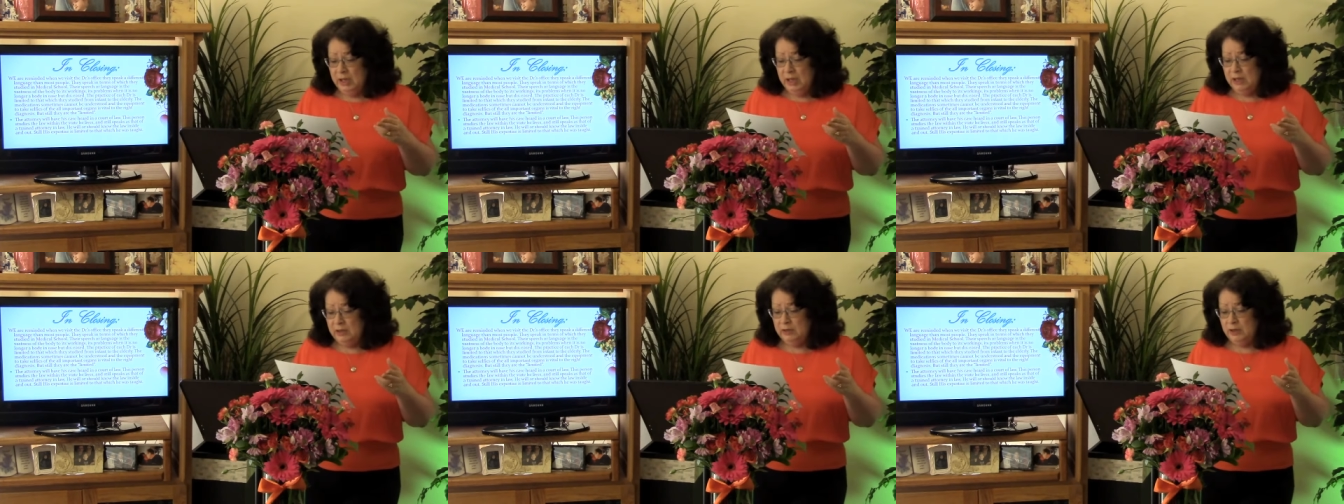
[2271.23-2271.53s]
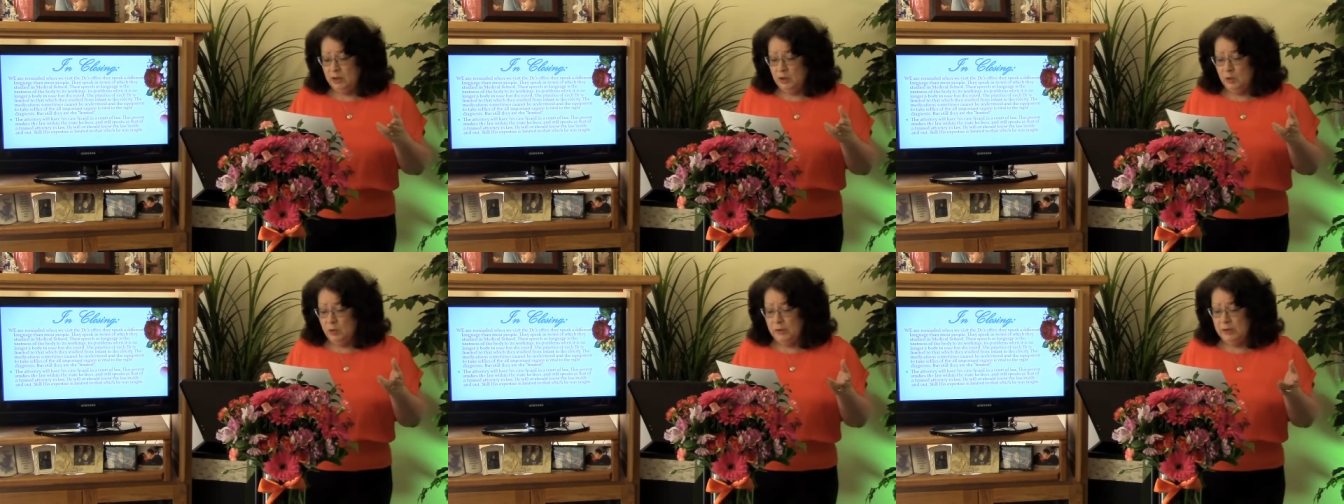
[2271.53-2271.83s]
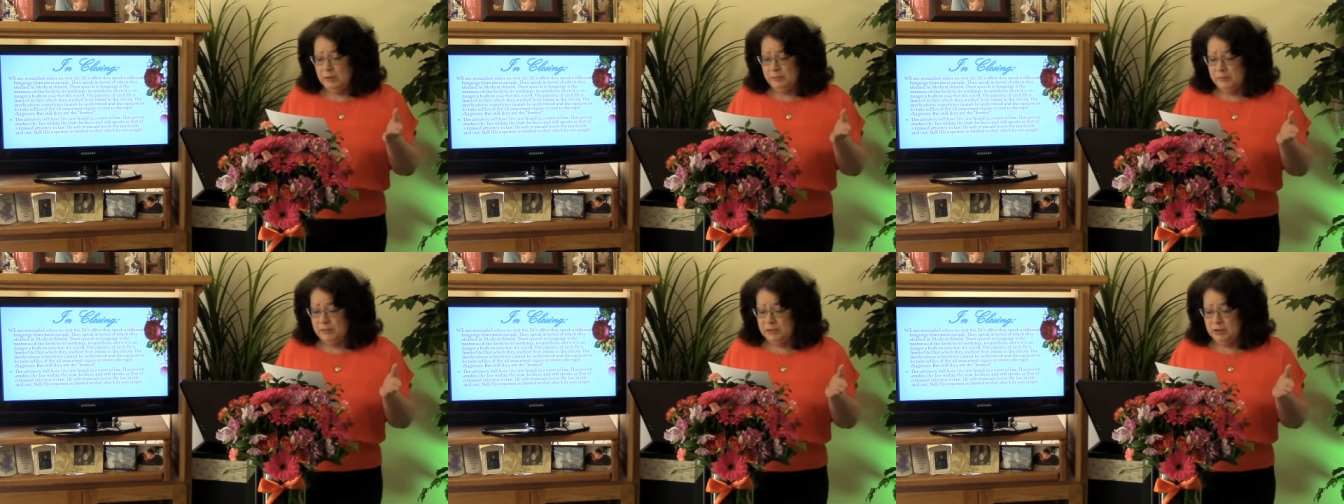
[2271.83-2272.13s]
and the
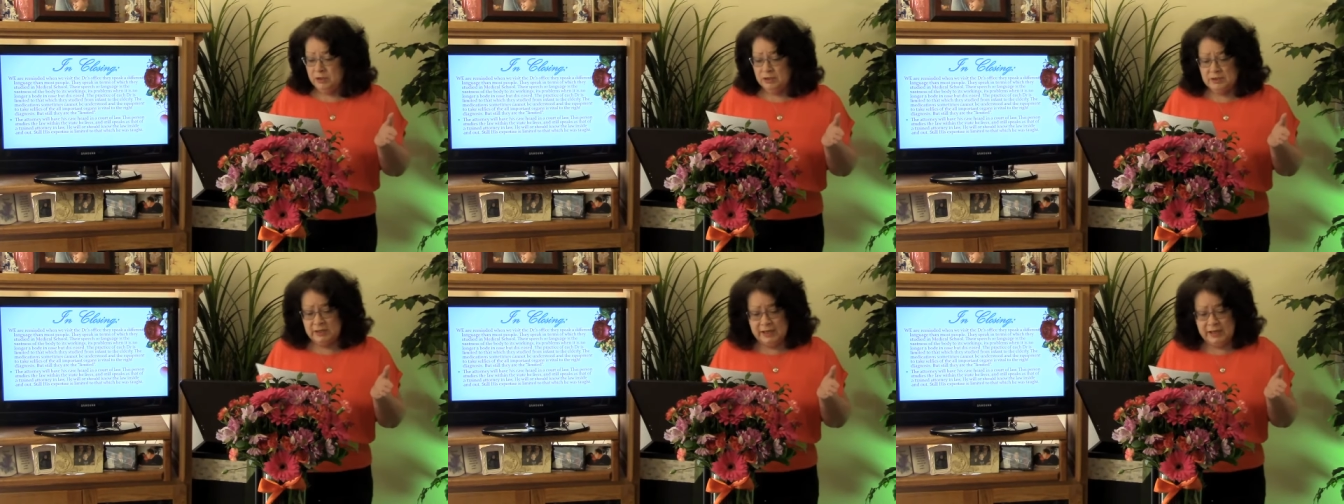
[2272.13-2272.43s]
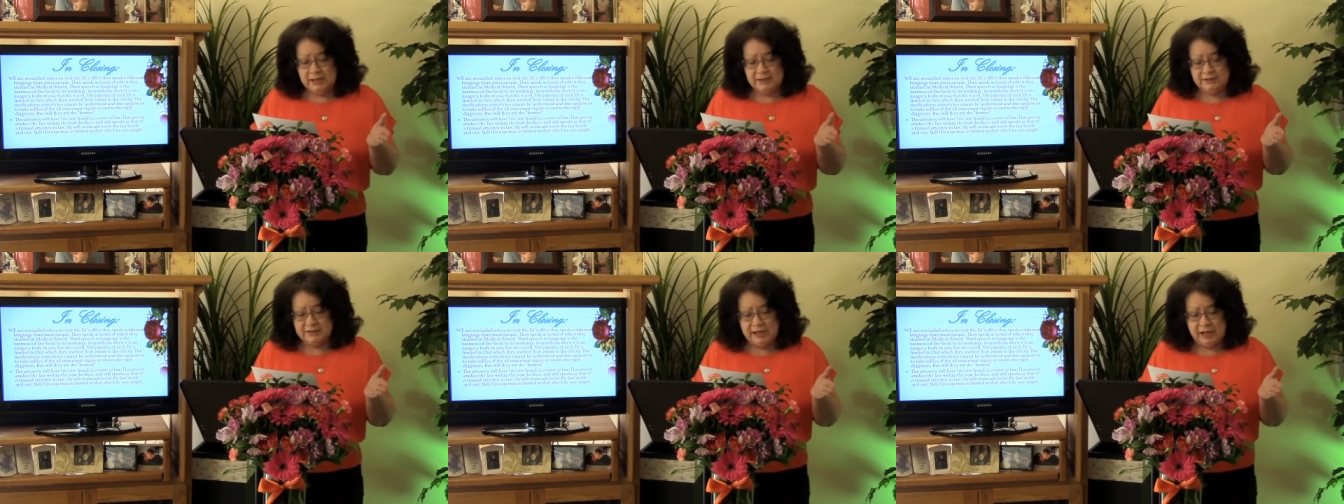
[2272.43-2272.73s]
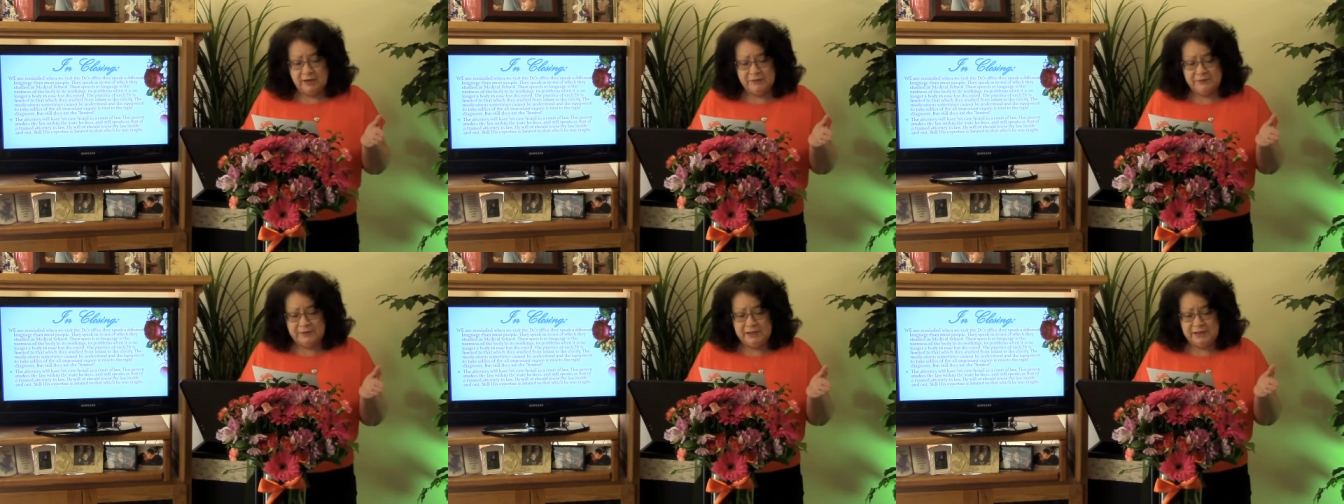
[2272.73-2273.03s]
equipment to take
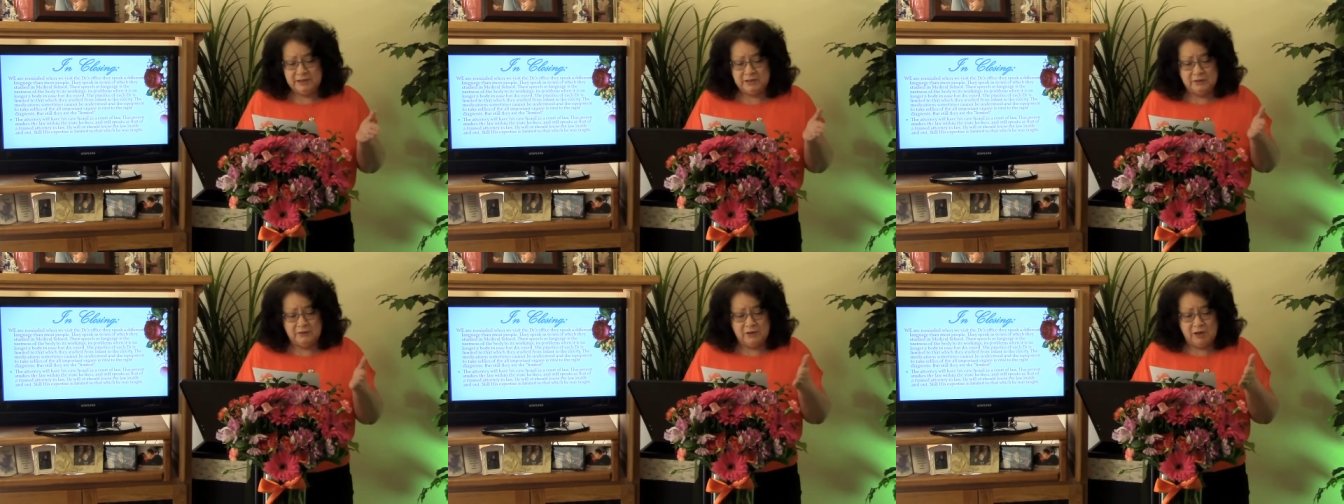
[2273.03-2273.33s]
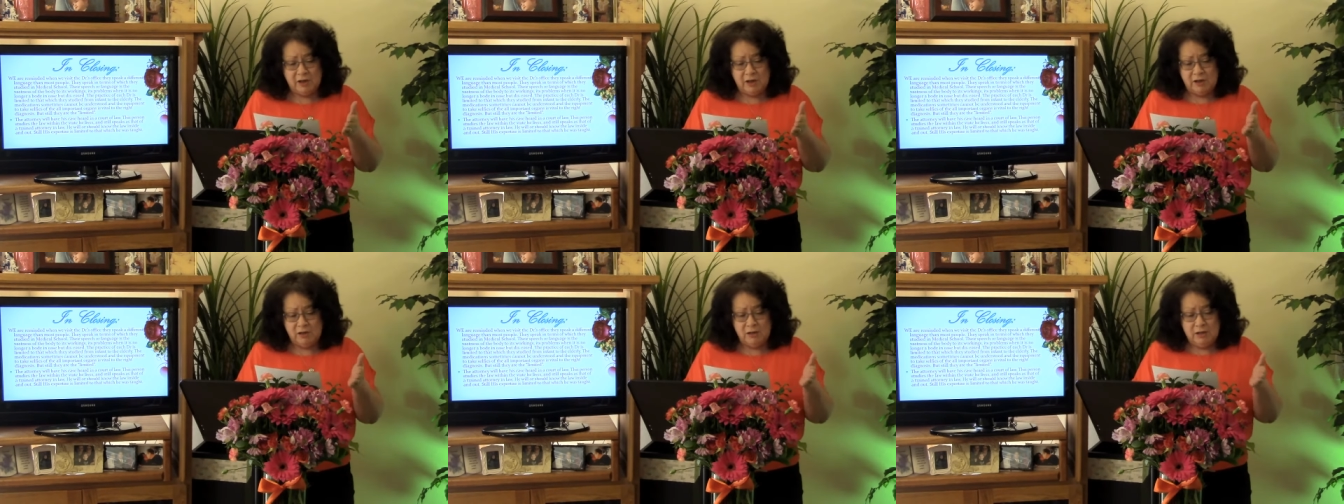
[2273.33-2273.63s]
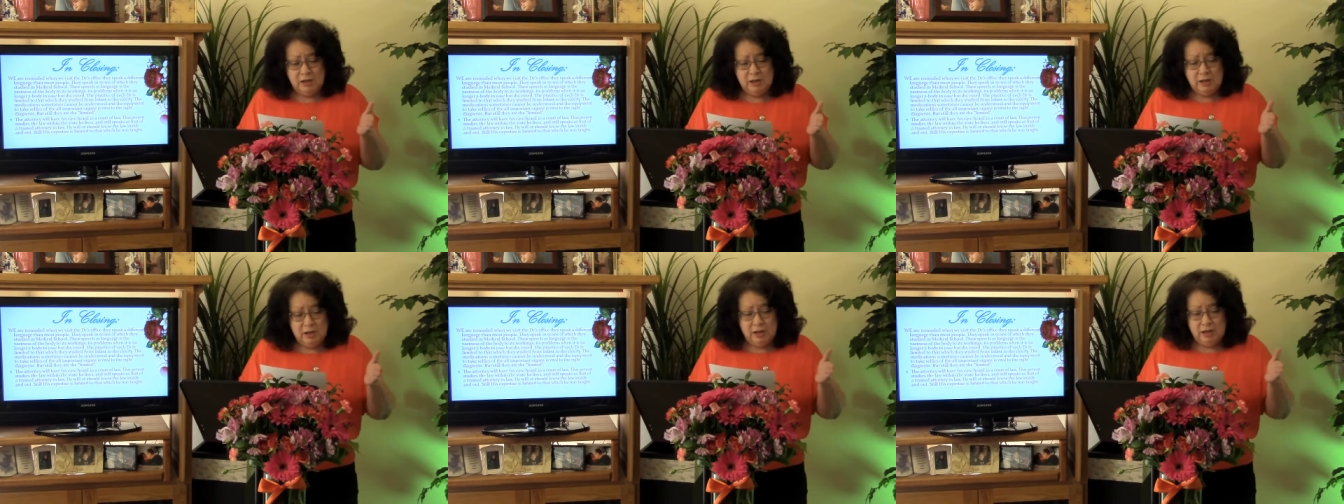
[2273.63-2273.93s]
selfies of all